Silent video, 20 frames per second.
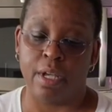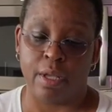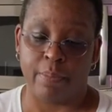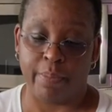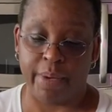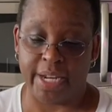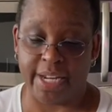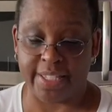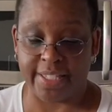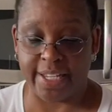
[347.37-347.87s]

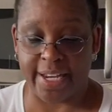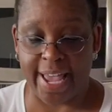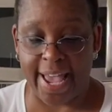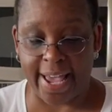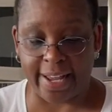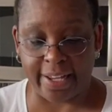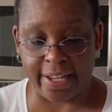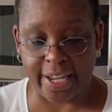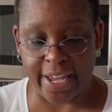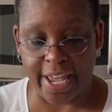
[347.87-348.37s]
But it's an
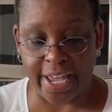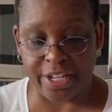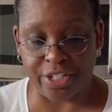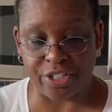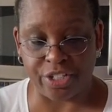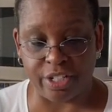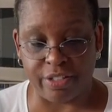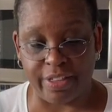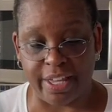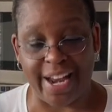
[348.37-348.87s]

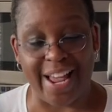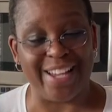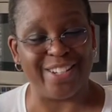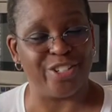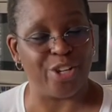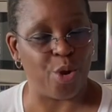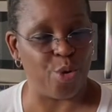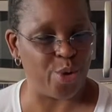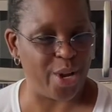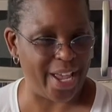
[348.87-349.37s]
alocasia that I
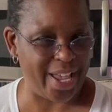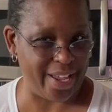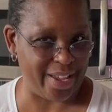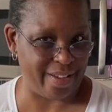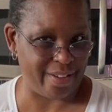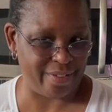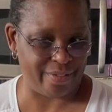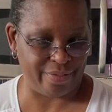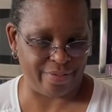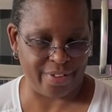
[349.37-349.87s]
don't
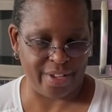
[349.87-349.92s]
have.